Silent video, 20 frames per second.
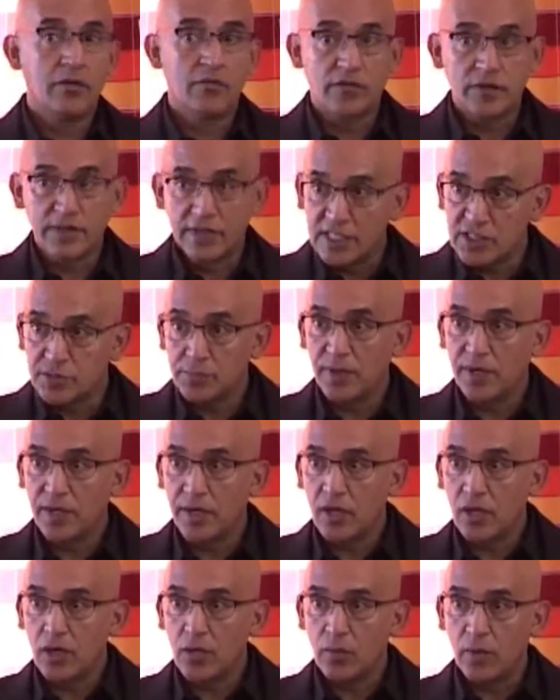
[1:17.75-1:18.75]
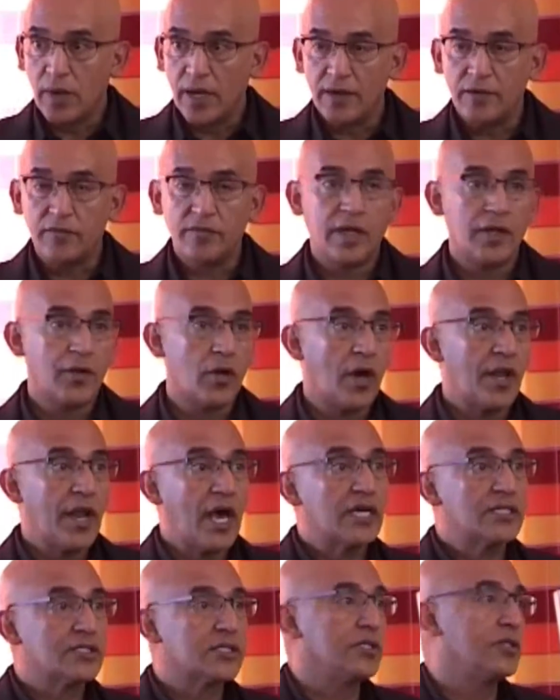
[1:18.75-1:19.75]
For this particular one, we are not
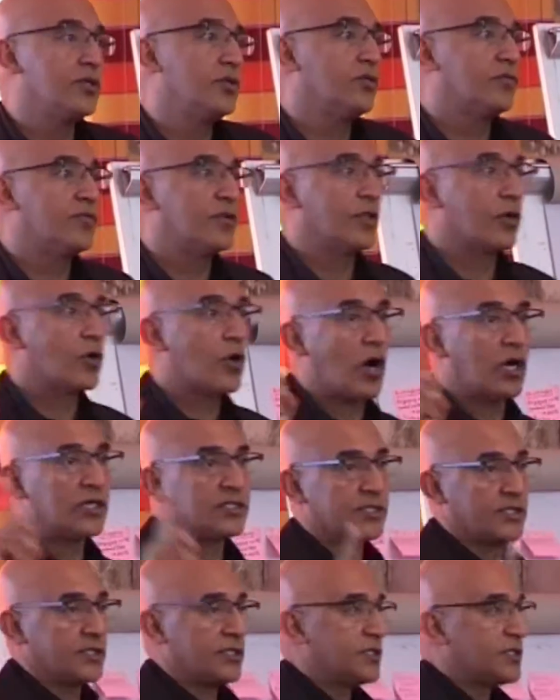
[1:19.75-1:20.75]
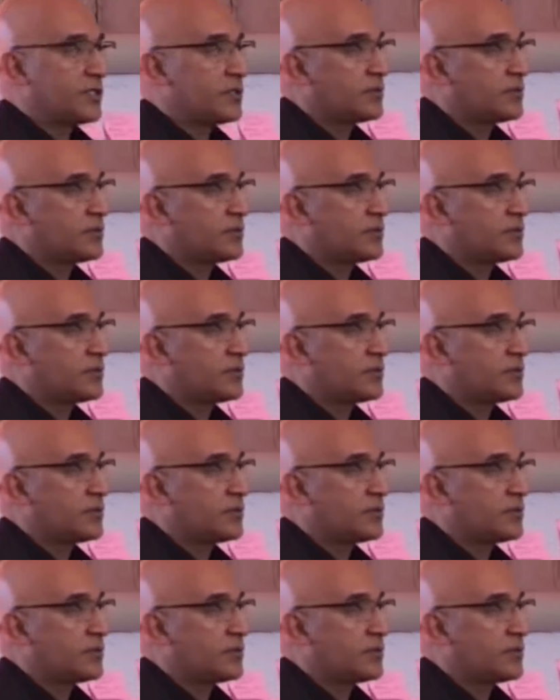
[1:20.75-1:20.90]
asking you for the causes.